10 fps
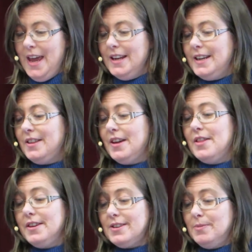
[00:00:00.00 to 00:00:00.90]
'Neither
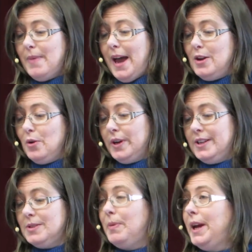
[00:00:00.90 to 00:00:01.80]
this man nor
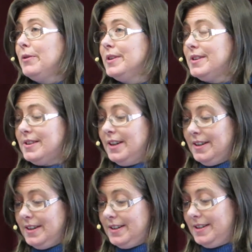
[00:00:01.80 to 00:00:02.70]
his parents
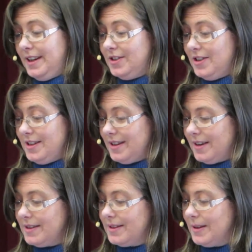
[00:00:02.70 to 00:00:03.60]
sinned,' said
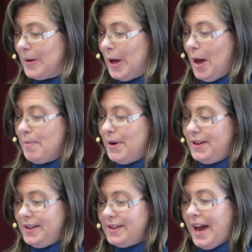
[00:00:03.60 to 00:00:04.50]
Jesus. 'But
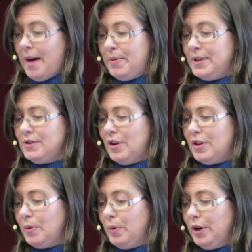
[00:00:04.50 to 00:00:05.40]
this happened so
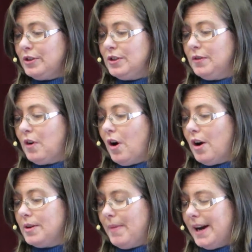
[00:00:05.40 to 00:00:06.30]
the works of
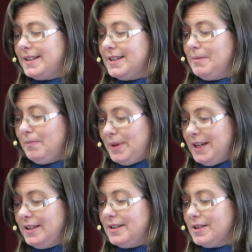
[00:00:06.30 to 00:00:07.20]
God might
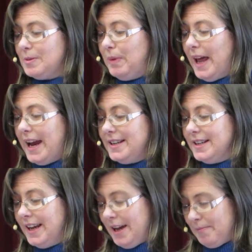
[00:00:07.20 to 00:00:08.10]
be displayed
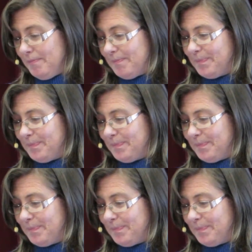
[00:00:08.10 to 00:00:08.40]
in him.